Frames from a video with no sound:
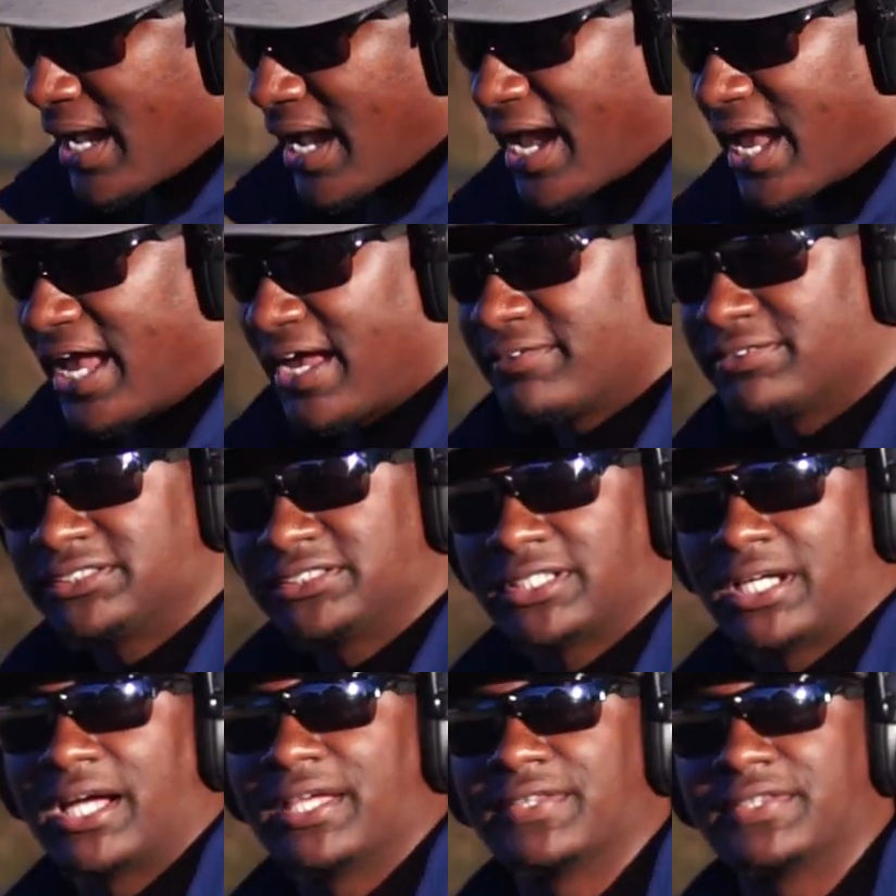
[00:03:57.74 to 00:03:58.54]
I have
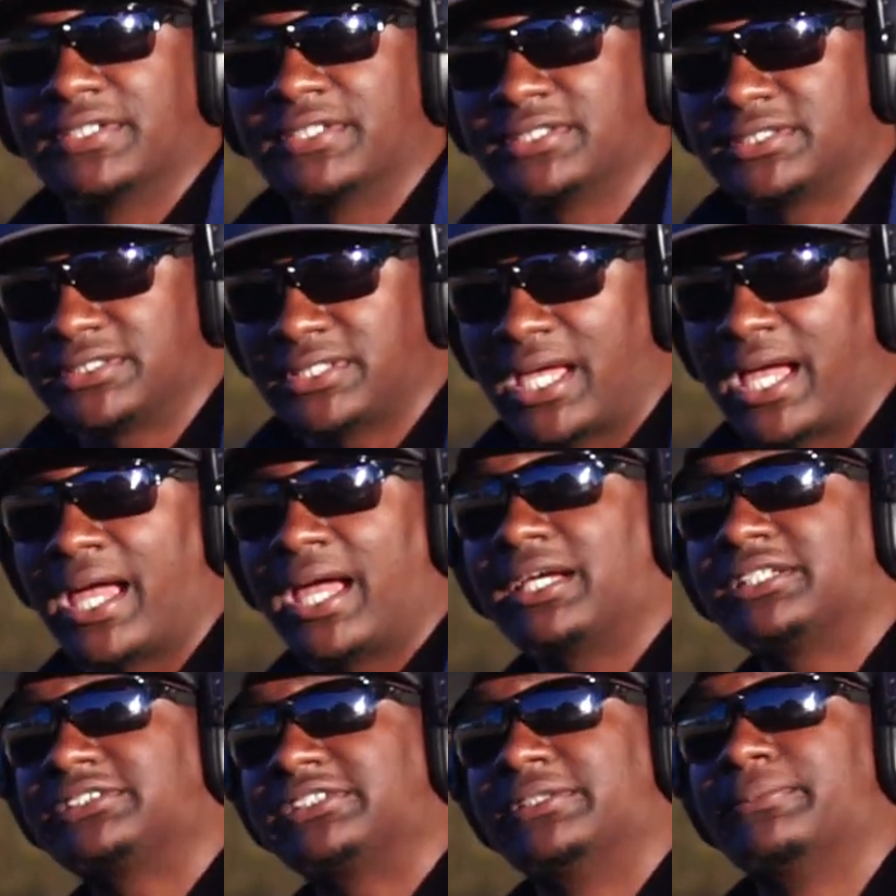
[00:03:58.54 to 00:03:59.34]
shot this. I
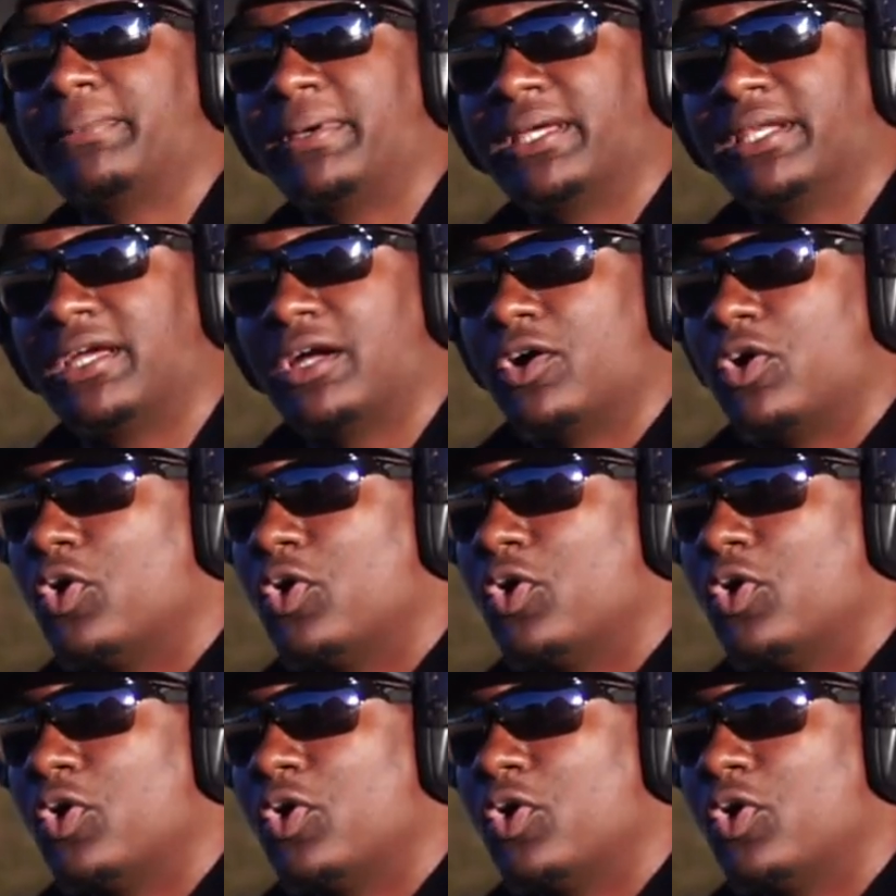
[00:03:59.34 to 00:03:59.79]
actually made a